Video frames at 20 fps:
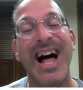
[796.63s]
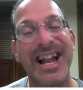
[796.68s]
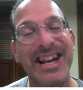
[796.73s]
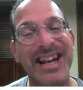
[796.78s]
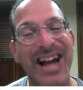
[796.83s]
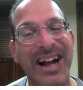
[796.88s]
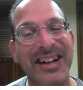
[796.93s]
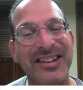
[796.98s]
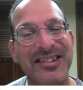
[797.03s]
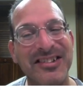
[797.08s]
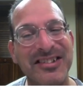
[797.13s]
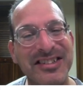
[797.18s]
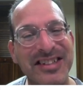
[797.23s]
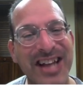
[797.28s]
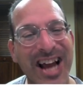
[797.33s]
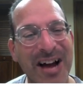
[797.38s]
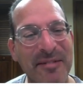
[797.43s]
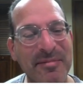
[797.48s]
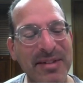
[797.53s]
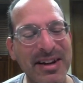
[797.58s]
Not too
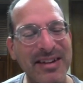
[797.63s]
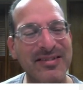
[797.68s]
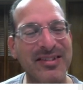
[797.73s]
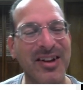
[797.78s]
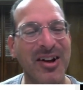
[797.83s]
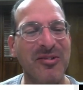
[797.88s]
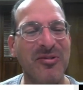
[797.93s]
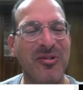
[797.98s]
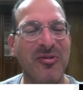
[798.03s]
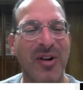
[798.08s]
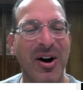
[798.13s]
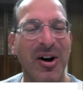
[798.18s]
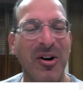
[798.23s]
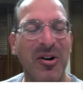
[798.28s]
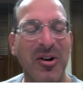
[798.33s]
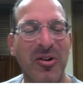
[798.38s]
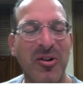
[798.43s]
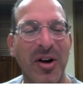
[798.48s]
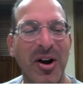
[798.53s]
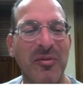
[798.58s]
shabby. You've done well,
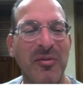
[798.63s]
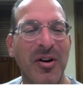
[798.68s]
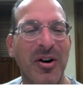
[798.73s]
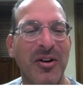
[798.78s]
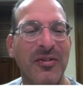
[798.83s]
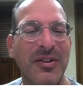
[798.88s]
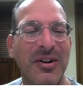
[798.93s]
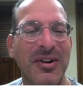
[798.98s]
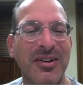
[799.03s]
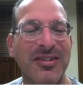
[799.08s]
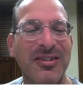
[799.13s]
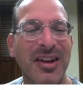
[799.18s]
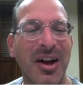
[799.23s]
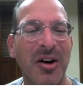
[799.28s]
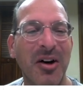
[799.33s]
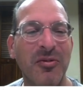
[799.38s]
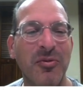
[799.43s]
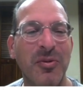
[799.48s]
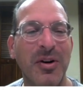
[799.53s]
quite well for yourself.